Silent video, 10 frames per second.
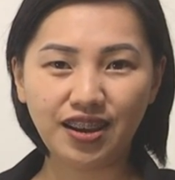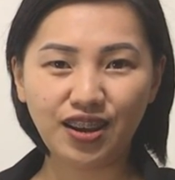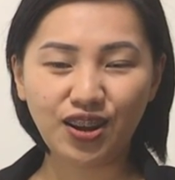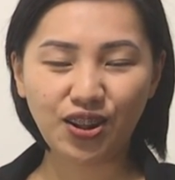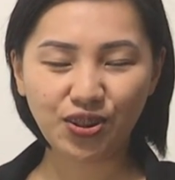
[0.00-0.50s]

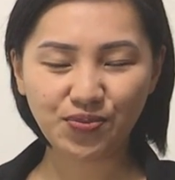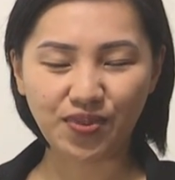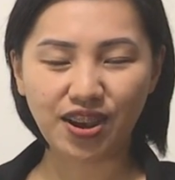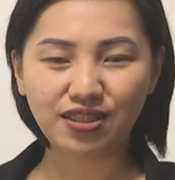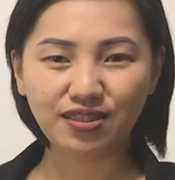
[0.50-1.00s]
All
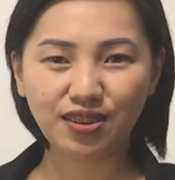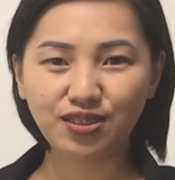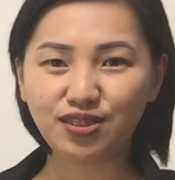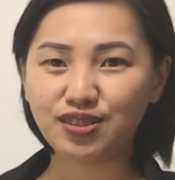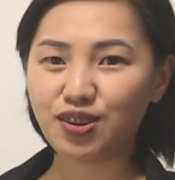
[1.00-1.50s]
right,
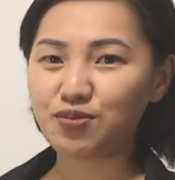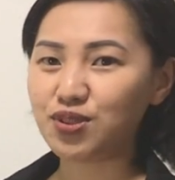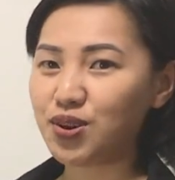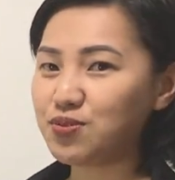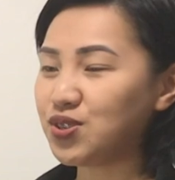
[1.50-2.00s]
so
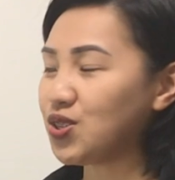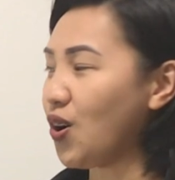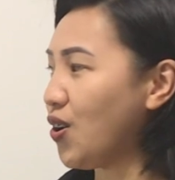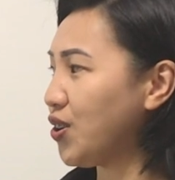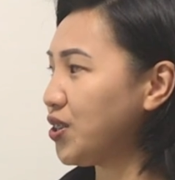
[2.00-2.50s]
those
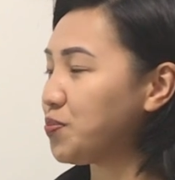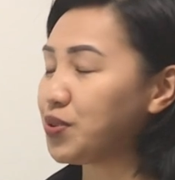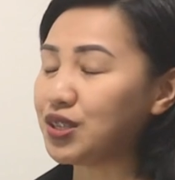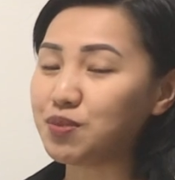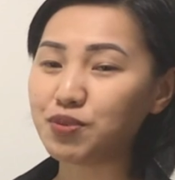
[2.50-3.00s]
are the
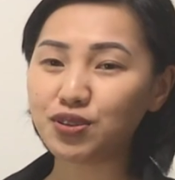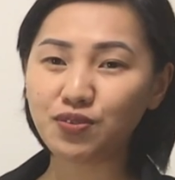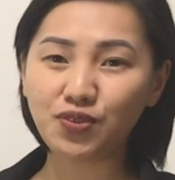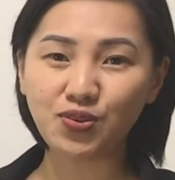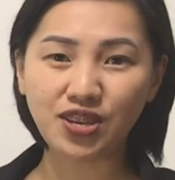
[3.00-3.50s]
principles of
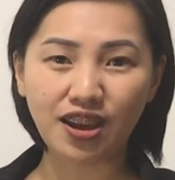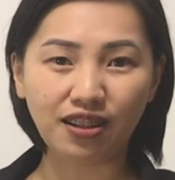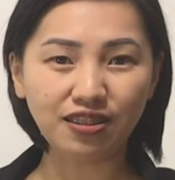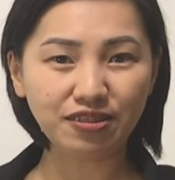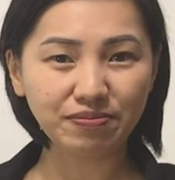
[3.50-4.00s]

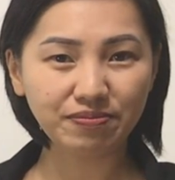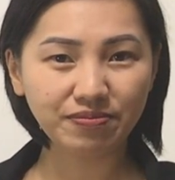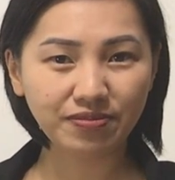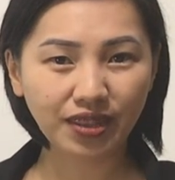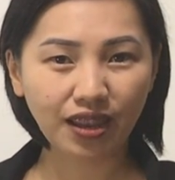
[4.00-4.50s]
UDL.
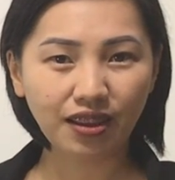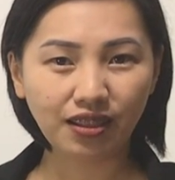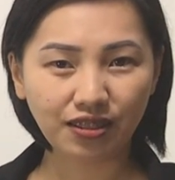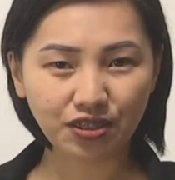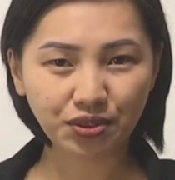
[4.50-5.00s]

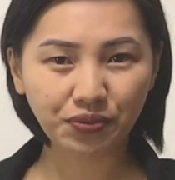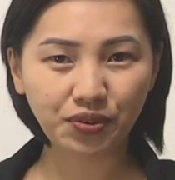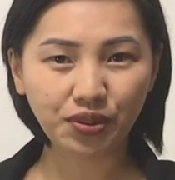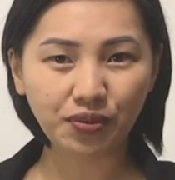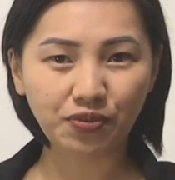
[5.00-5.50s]
Let's review
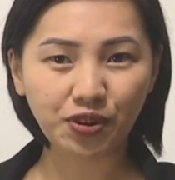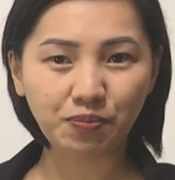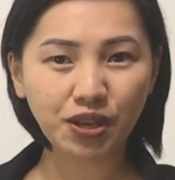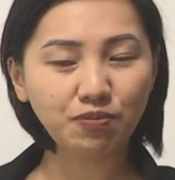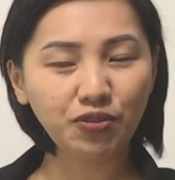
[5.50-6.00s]
them for a
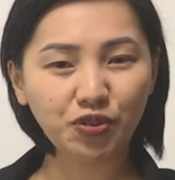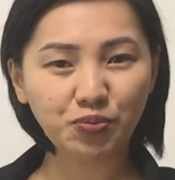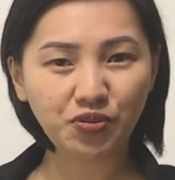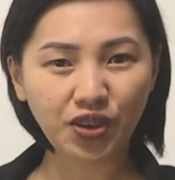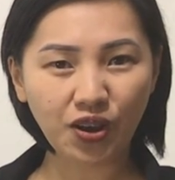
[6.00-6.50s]
bit before
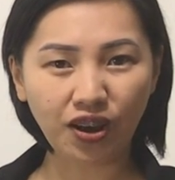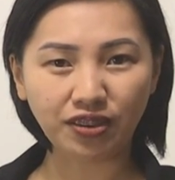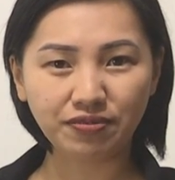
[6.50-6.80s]
moving on.